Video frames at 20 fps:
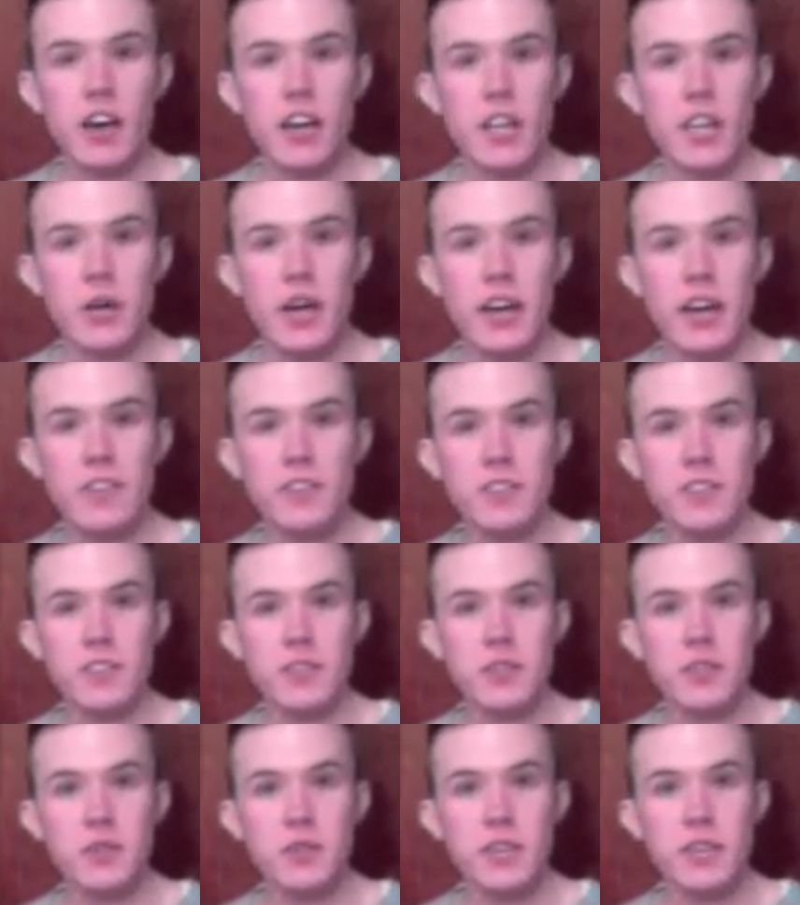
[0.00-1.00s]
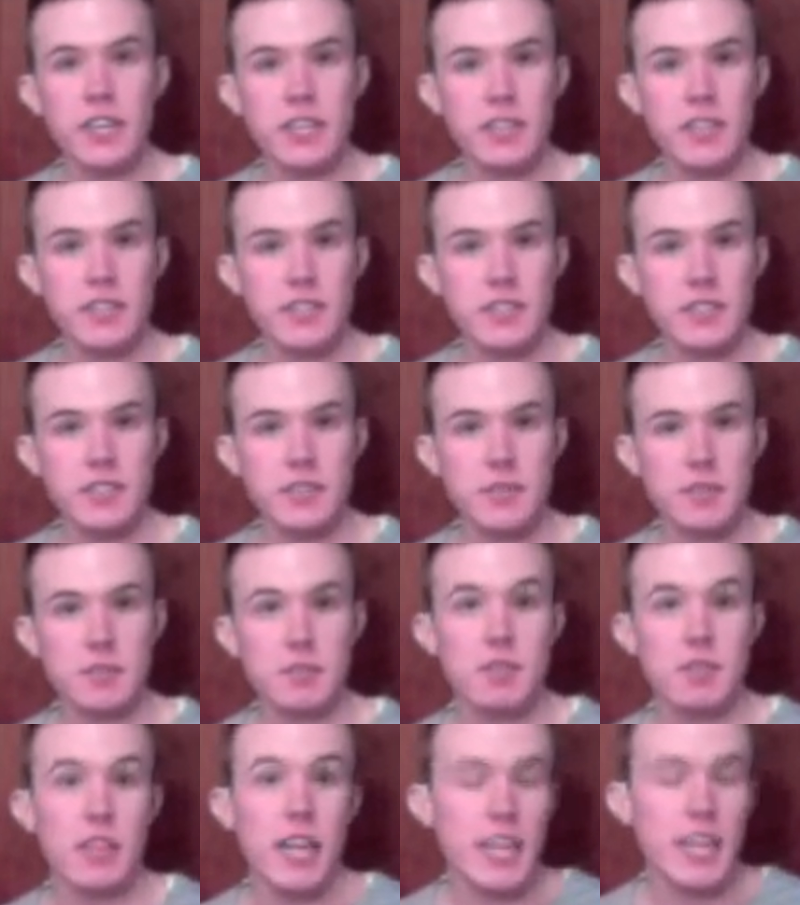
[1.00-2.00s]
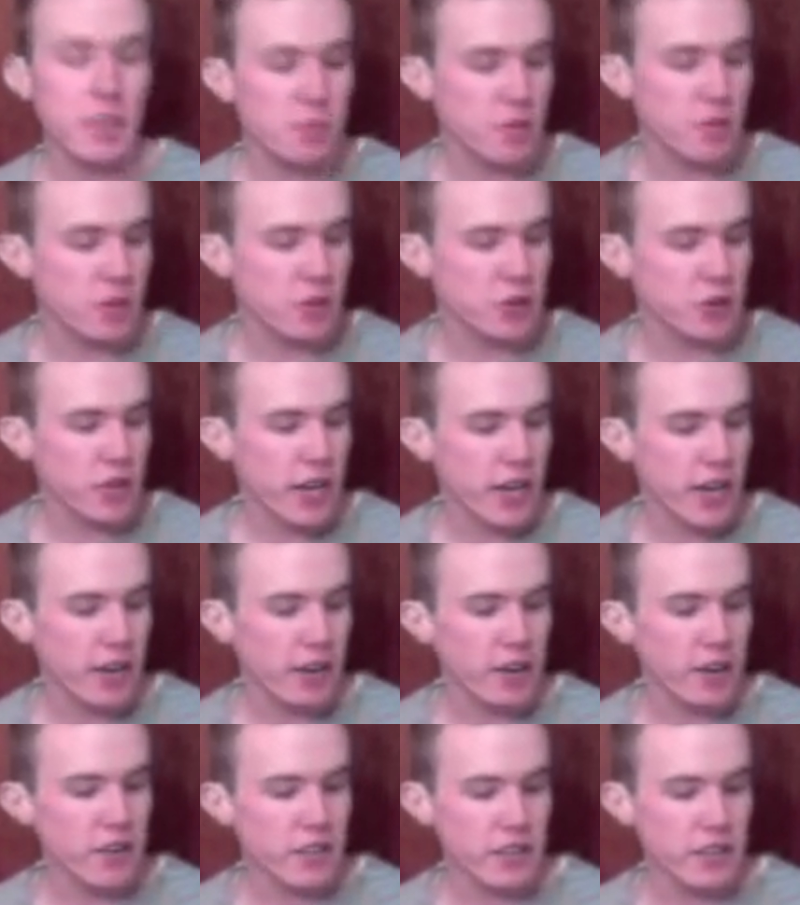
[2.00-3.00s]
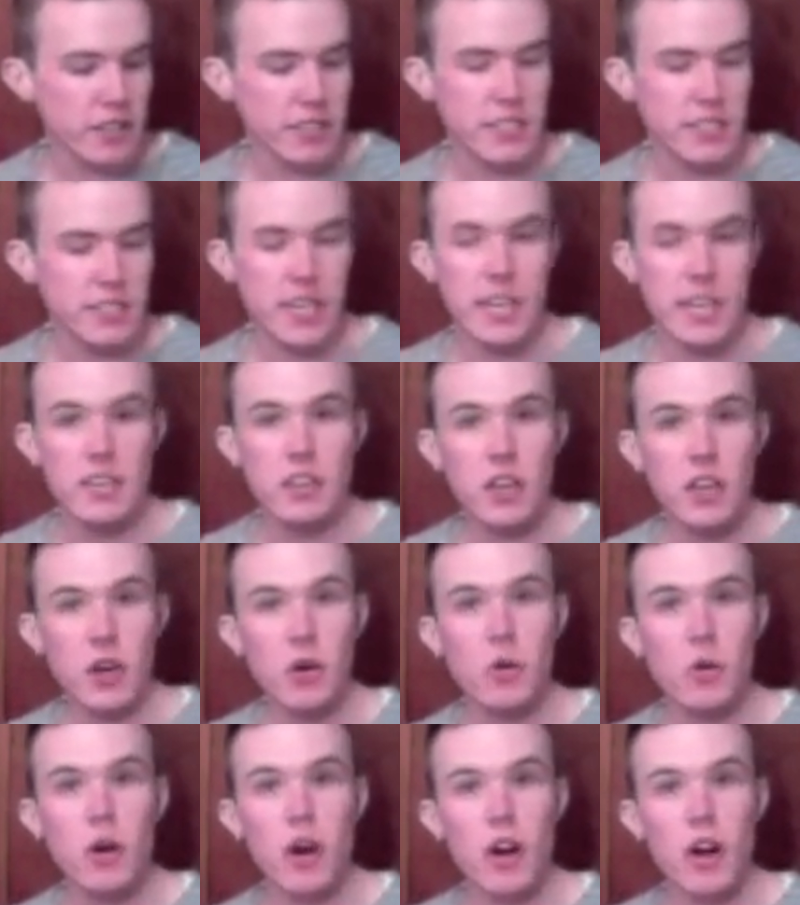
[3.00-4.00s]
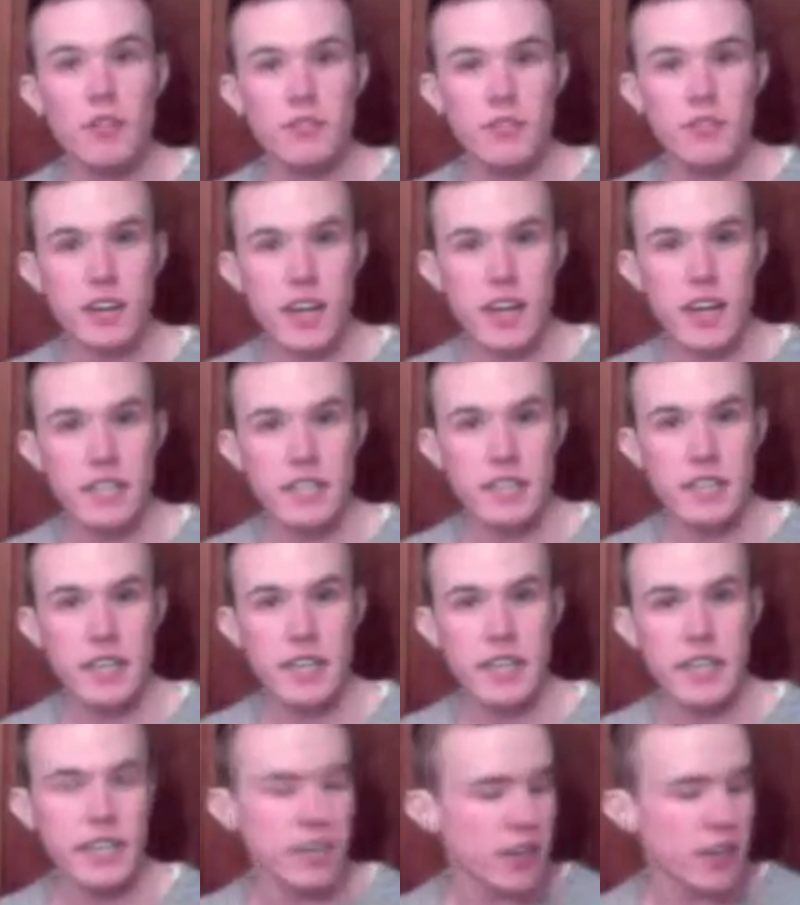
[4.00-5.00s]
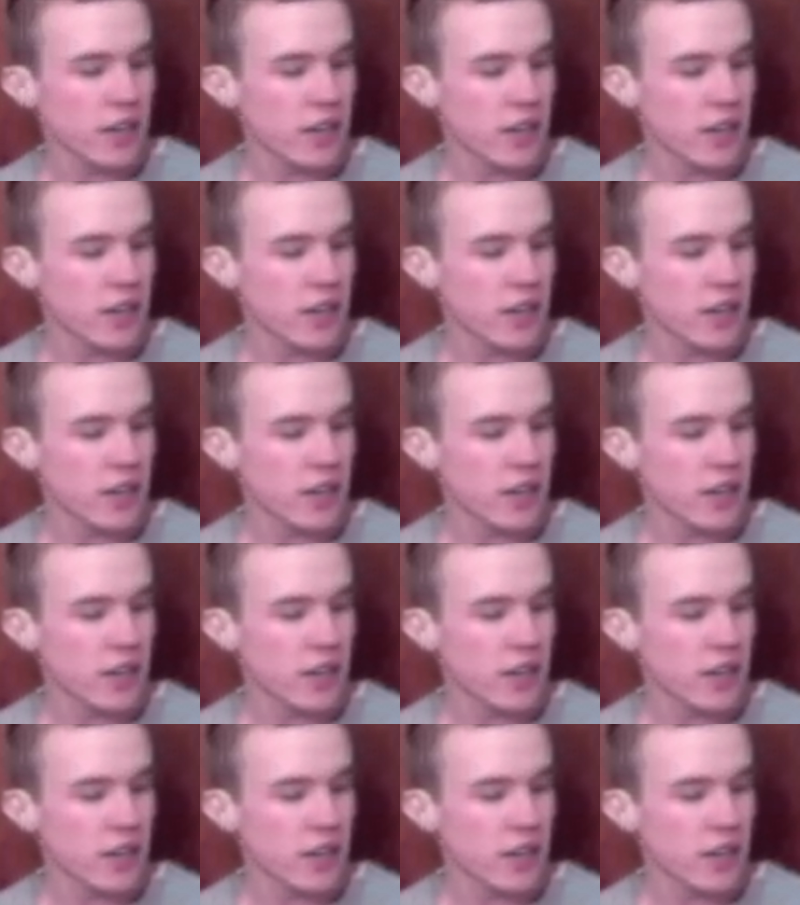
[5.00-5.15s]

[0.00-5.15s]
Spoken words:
All you have to do is, like a blow dryer, there is a low, off, or high setting.